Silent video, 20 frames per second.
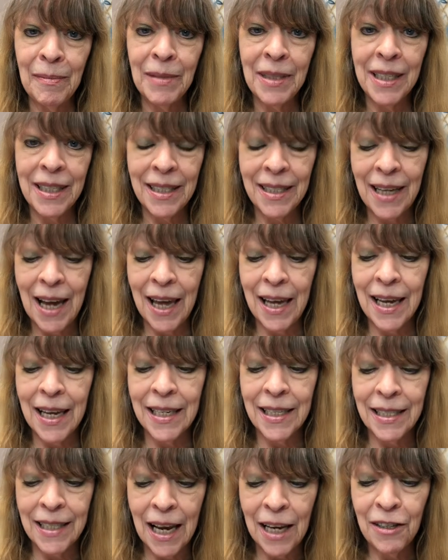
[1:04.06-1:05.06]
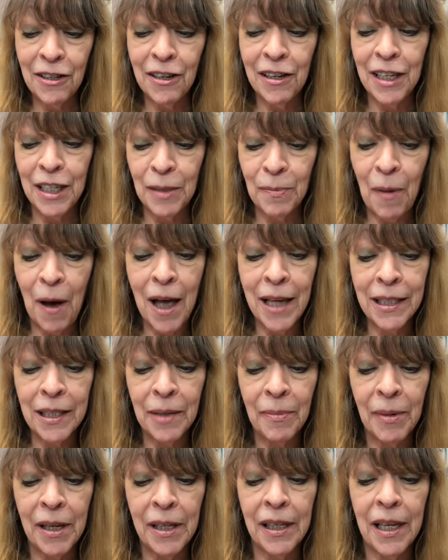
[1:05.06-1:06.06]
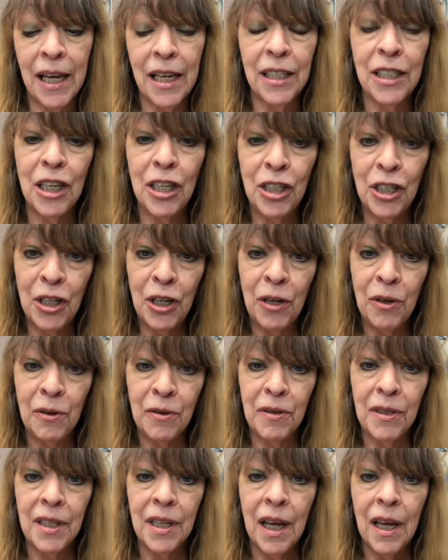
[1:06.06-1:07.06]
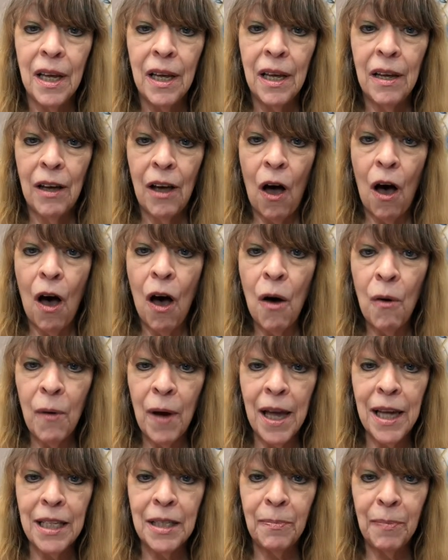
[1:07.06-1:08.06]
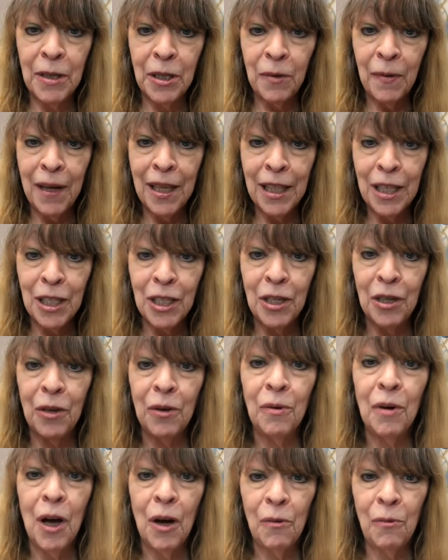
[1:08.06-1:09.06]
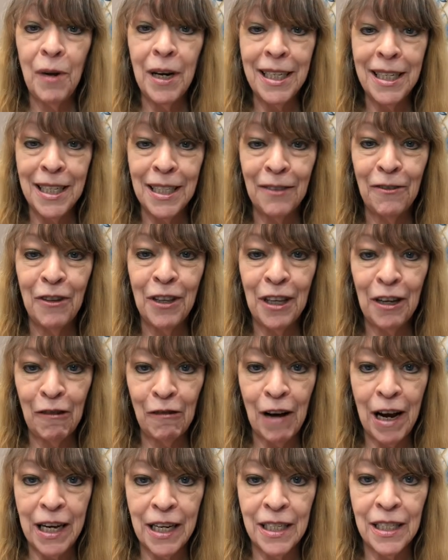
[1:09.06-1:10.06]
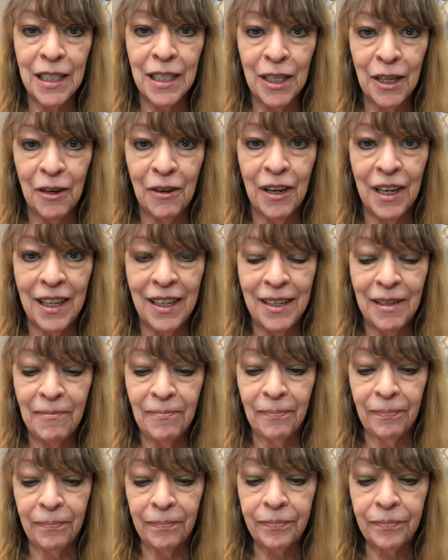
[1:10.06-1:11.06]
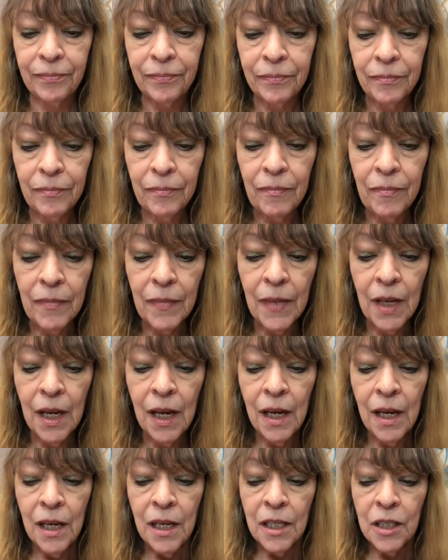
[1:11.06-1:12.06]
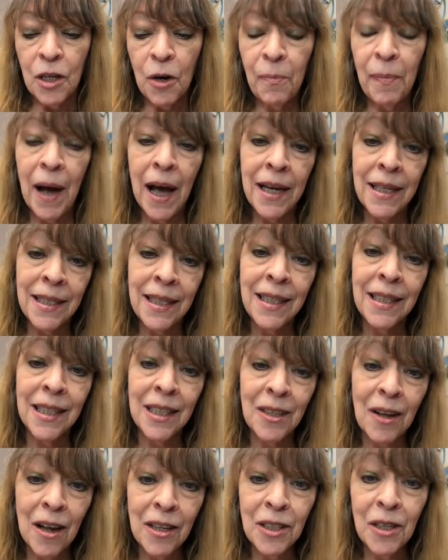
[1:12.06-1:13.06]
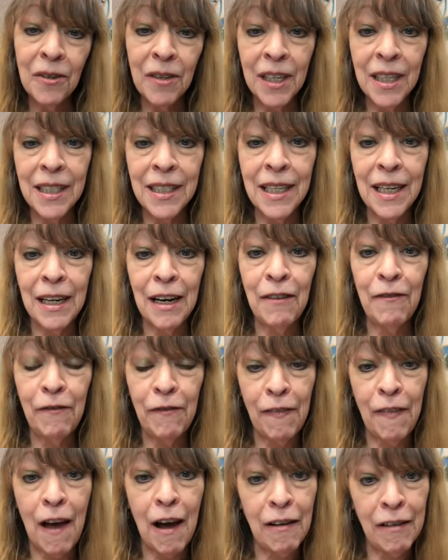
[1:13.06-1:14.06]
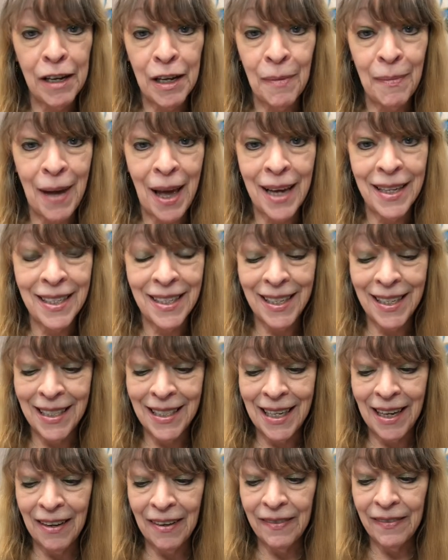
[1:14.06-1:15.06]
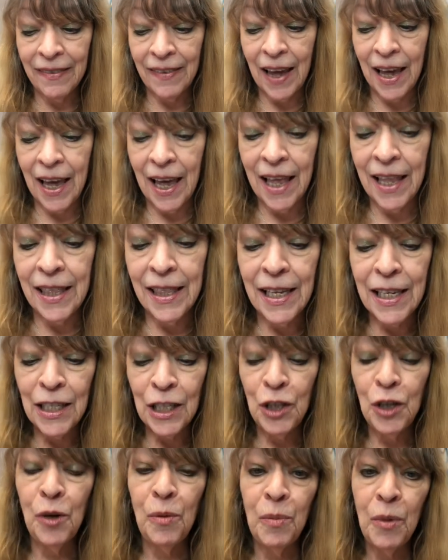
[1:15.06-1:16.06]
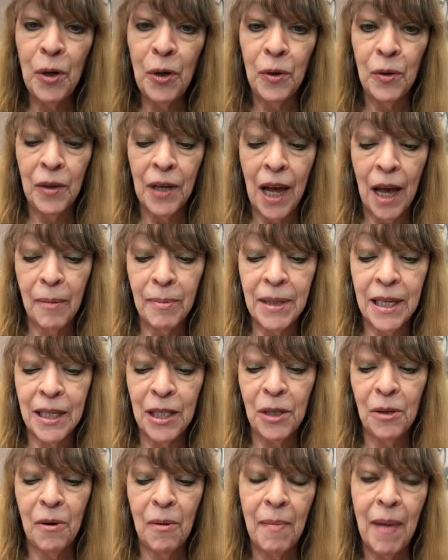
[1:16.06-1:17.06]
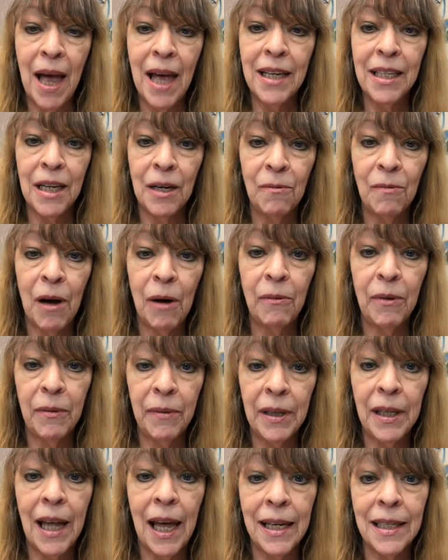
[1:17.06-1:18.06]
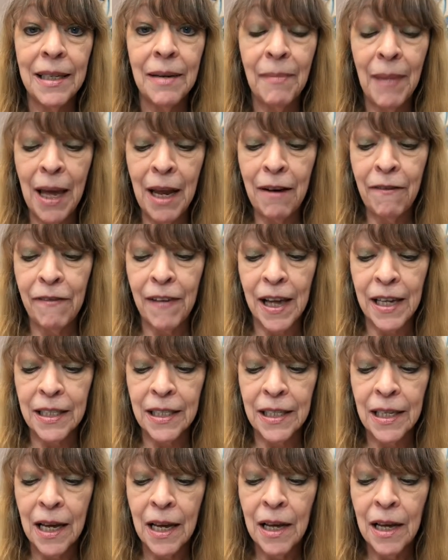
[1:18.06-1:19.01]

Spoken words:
to stay as centered as possible and to choose always between the two which is for the greatest good. So Pisces is also considered very imaginative, and this new moon helps us to imagine what we would like to manifest